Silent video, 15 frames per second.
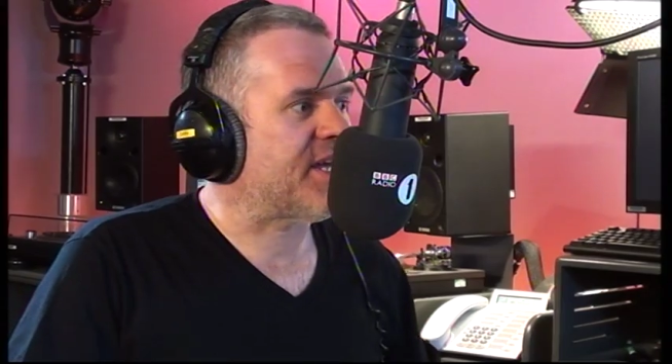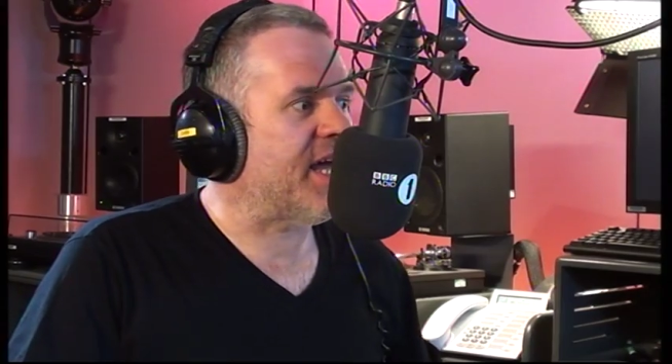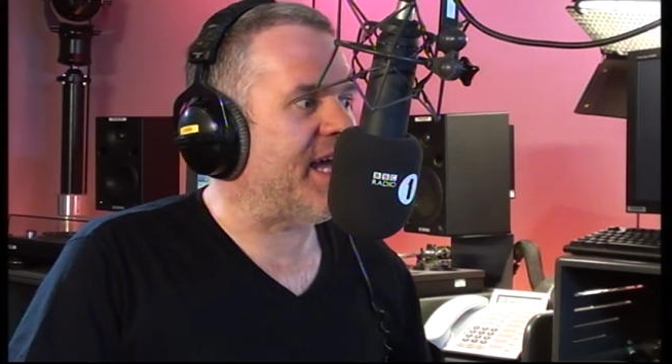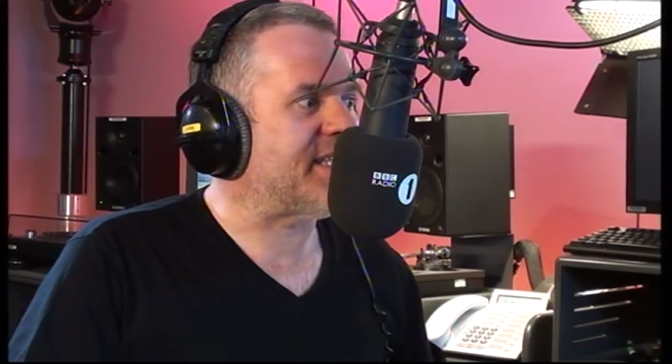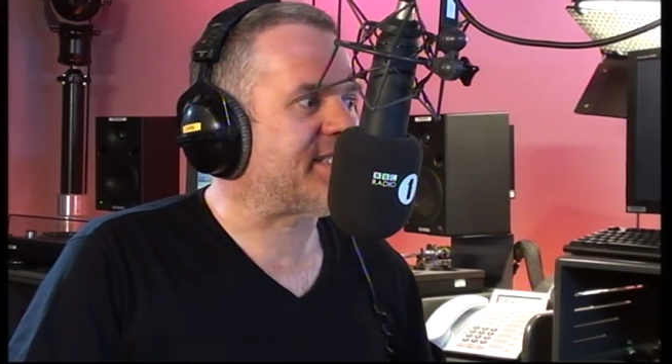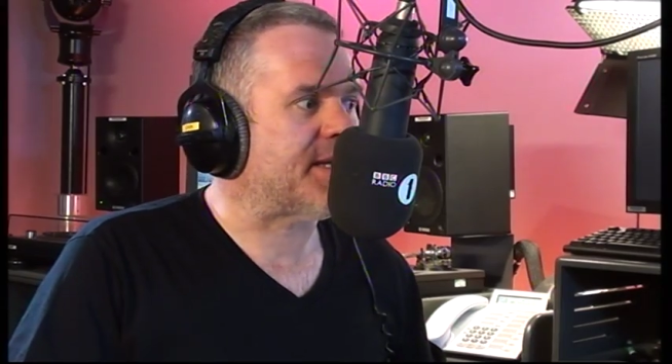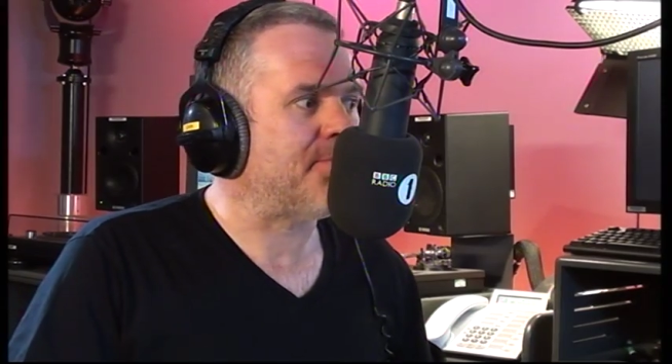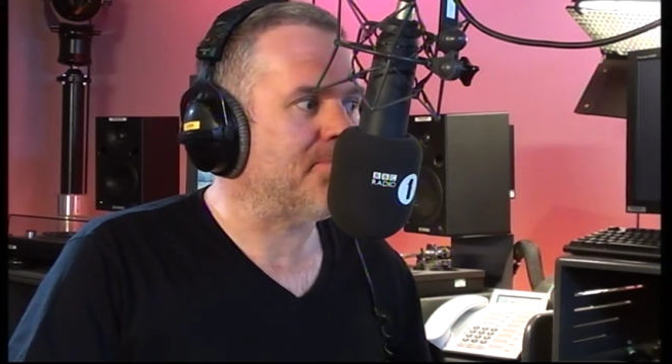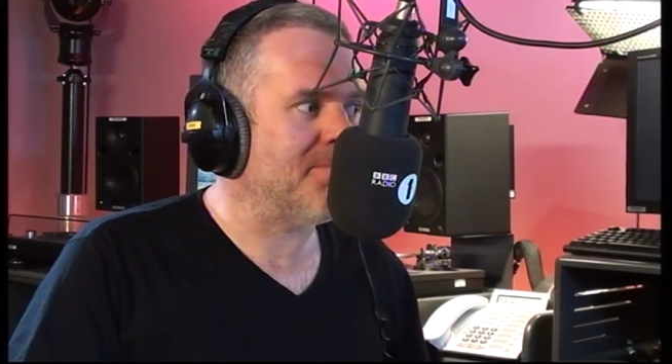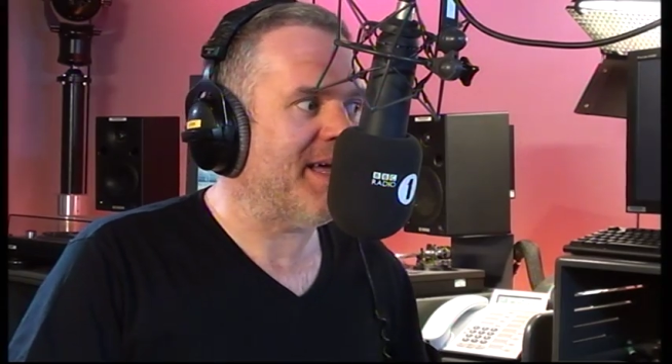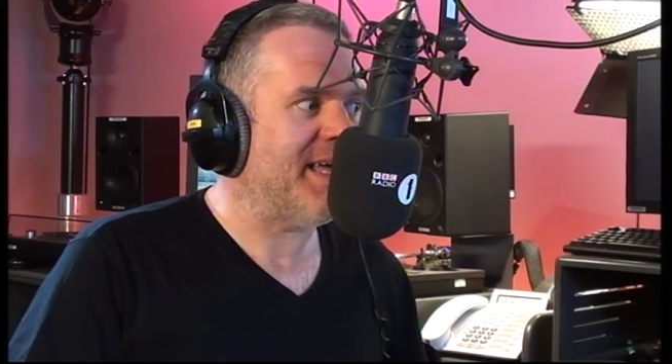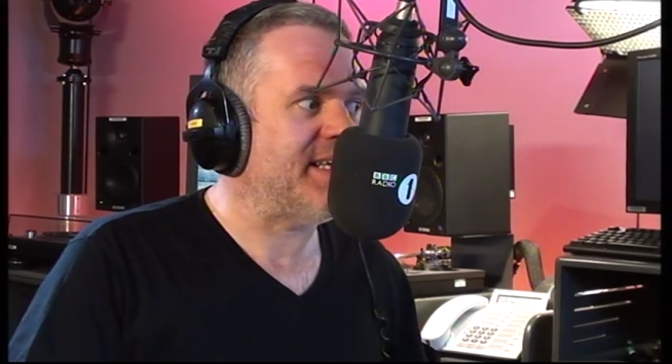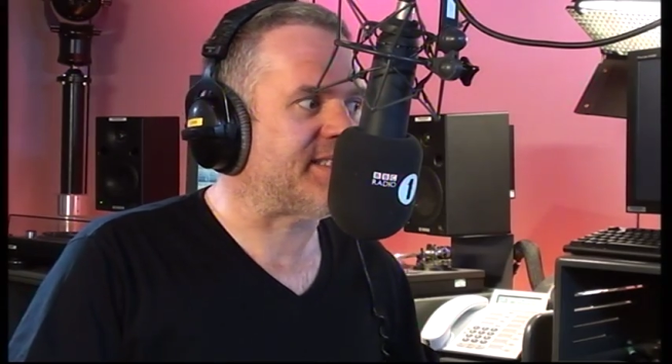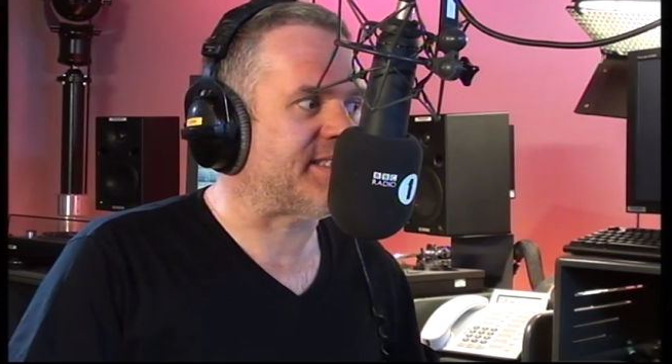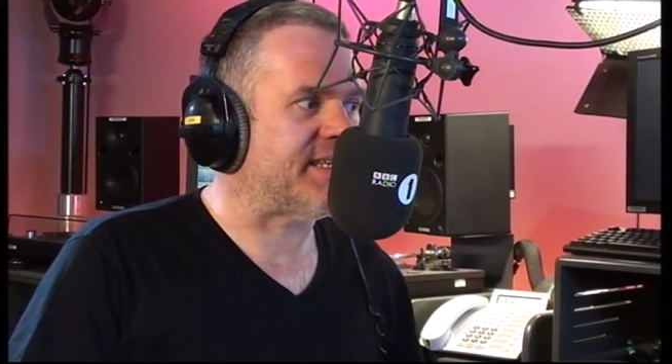it's
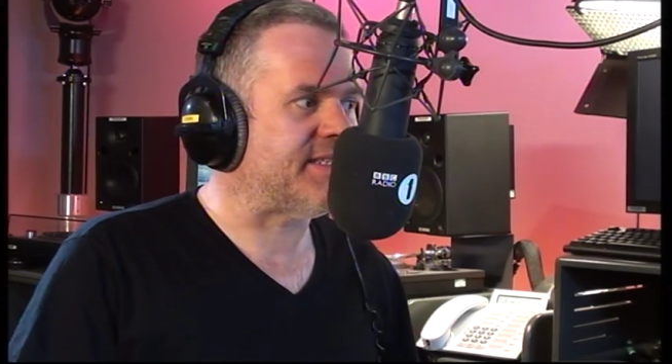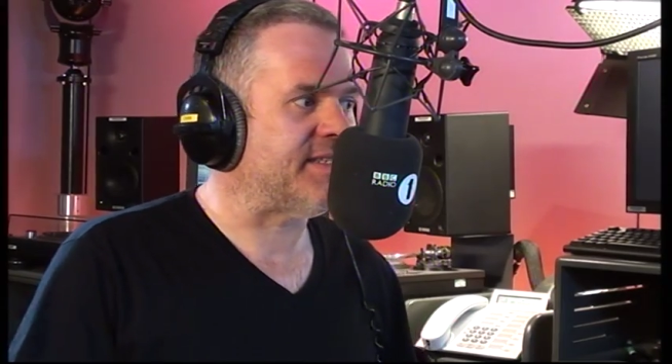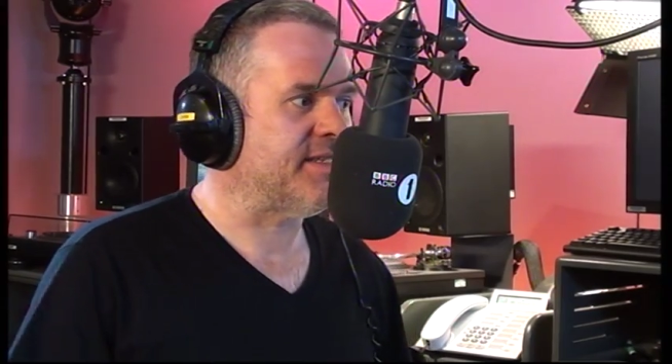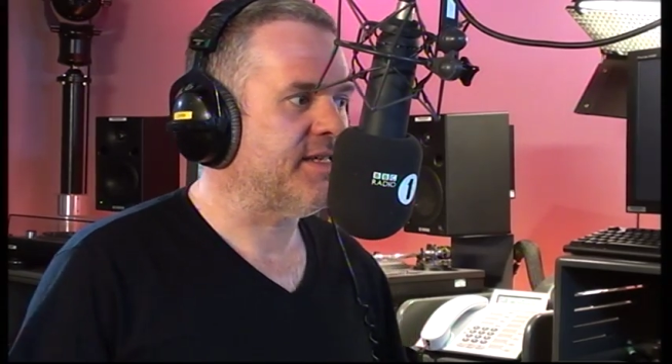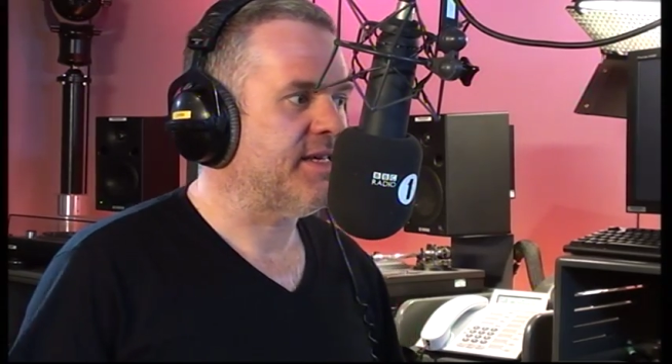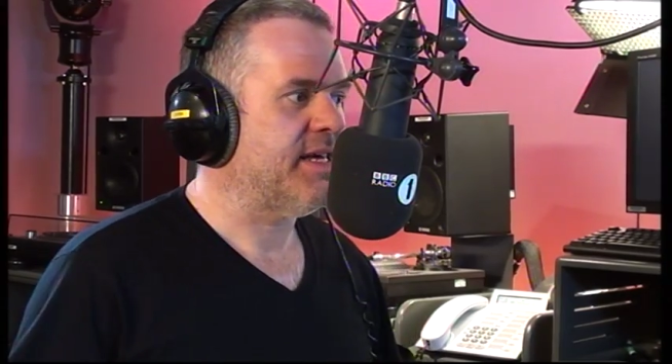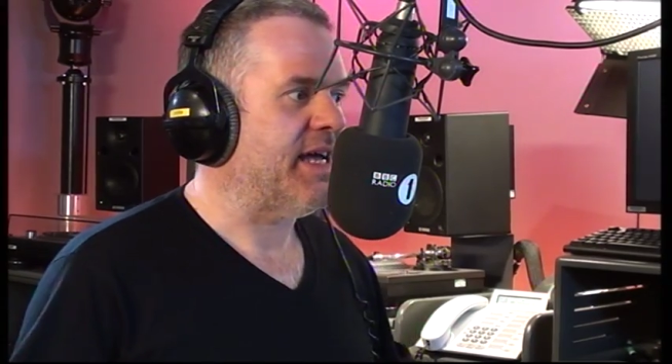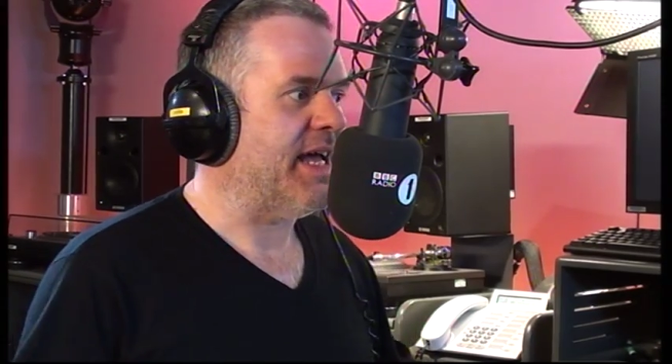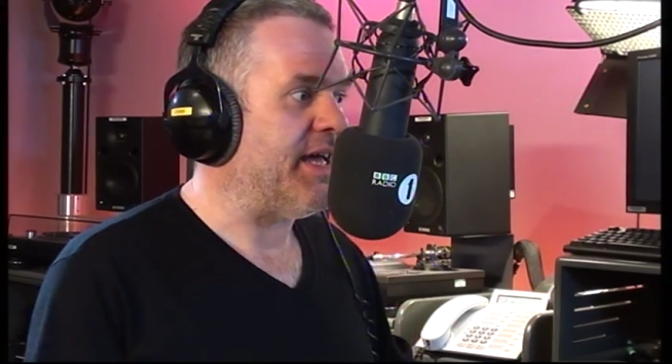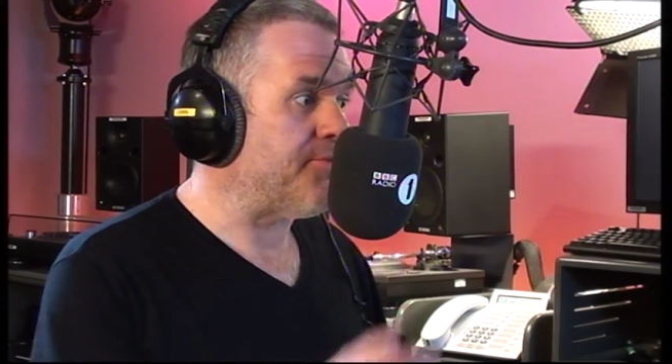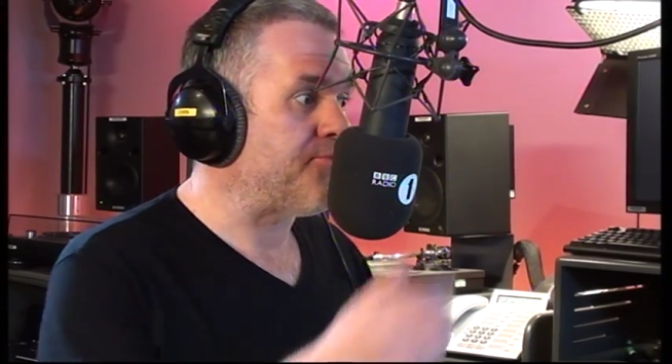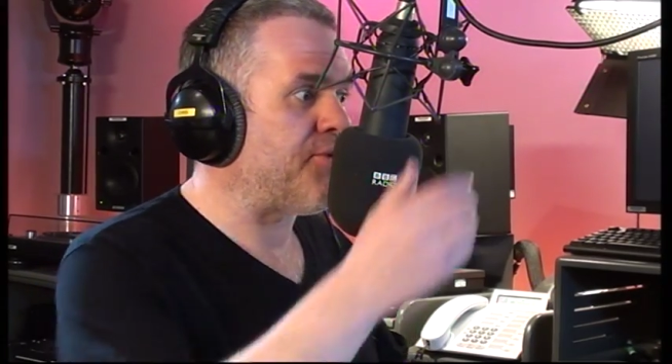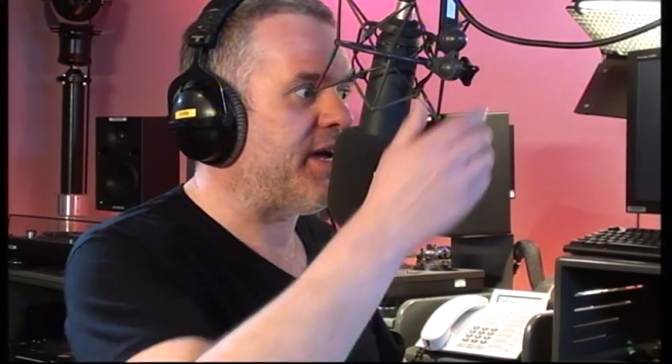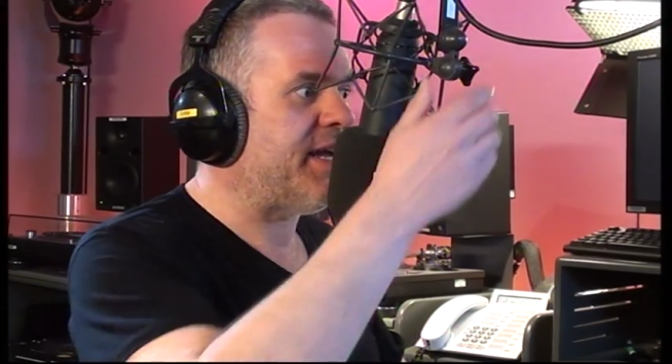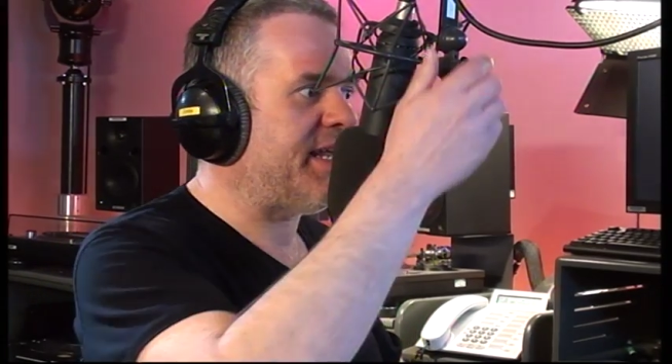amazing. Yeah,
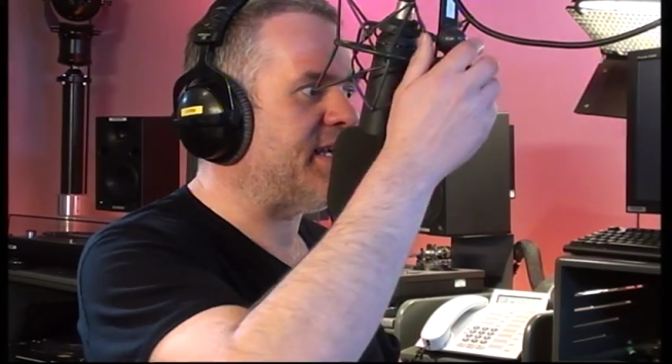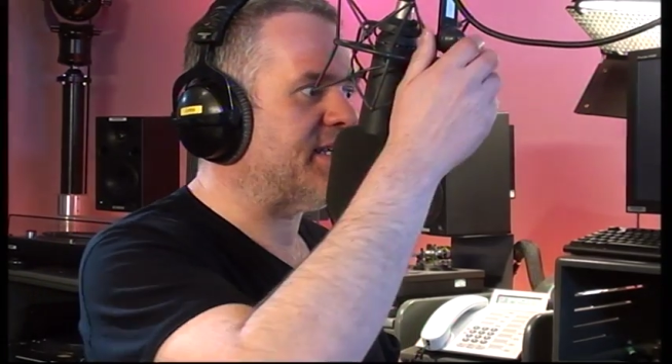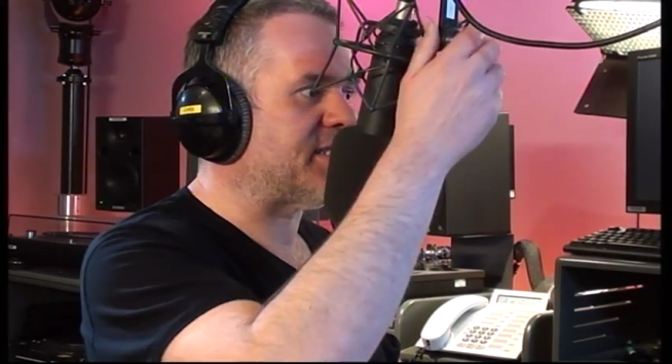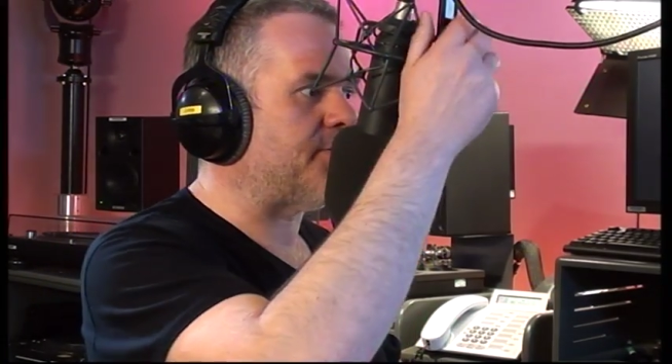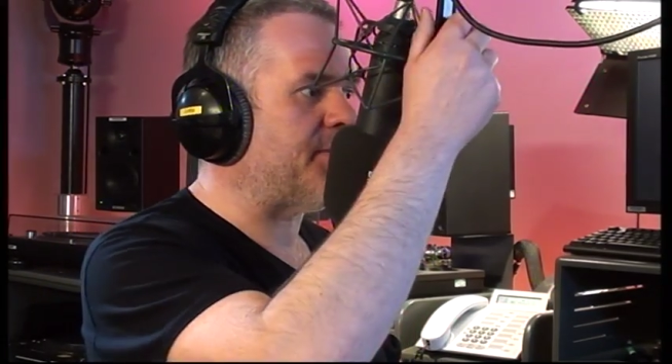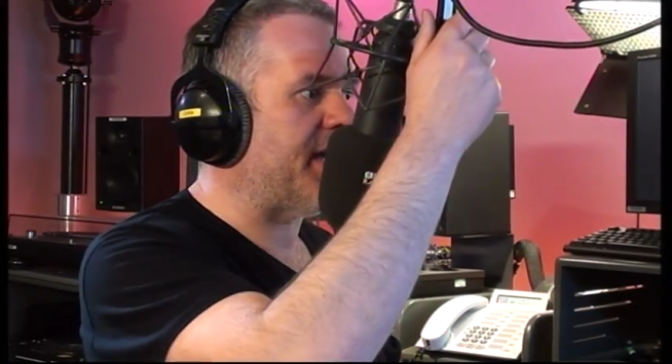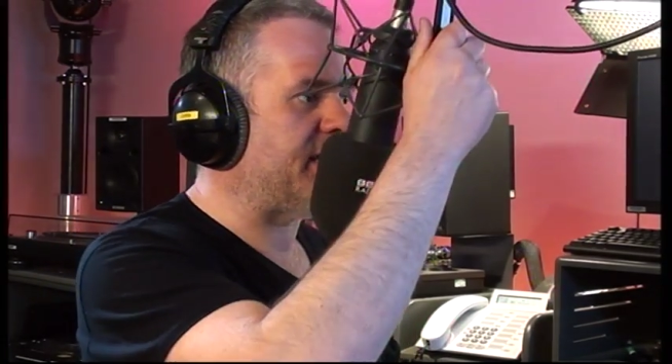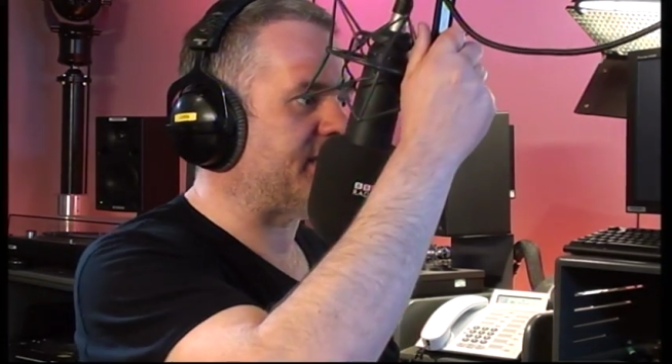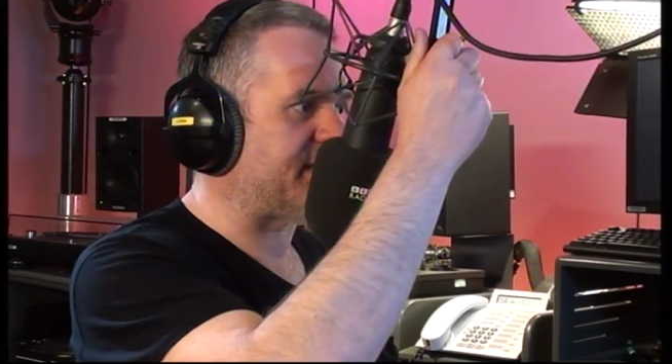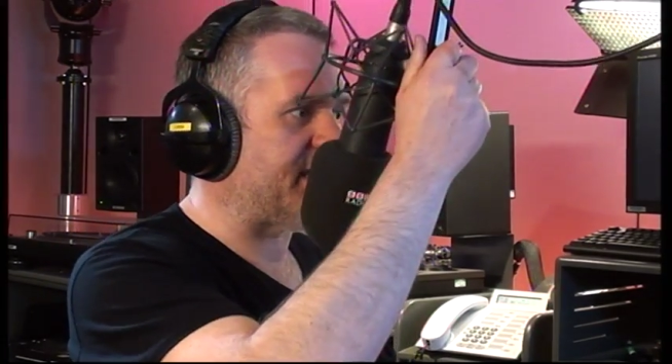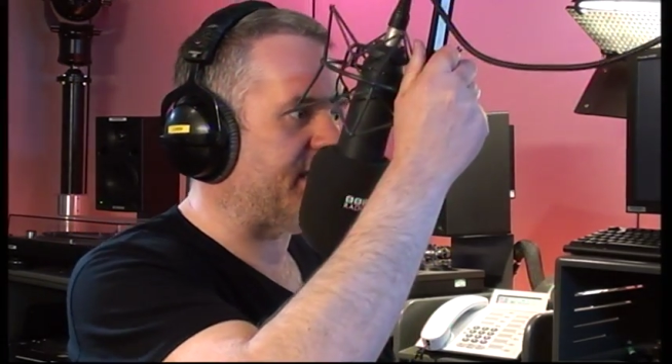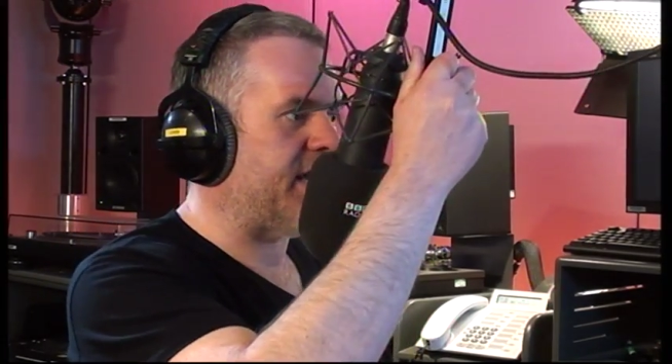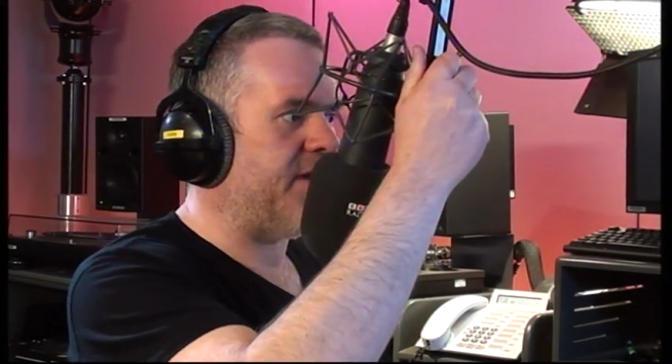it really is amazing.